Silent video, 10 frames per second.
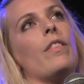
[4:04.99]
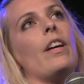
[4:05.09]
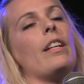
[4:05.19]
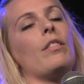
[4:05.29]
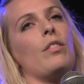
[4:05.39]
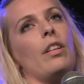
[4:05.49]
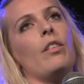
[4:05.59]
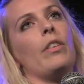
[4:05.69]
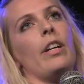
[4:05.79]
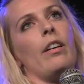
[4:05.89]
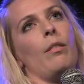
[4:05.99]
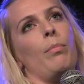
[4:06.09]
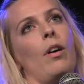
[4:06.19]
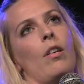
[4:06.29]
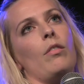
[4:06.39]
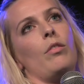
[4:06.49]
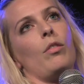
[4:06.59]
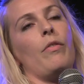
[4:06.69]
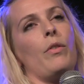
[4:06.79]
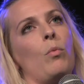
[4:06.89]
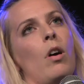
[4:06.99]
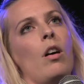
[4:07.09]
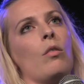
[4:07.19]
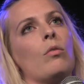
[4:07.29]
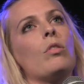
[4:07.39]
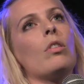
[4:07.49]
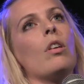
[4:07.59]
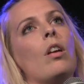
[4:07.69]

the exterior parts of the world,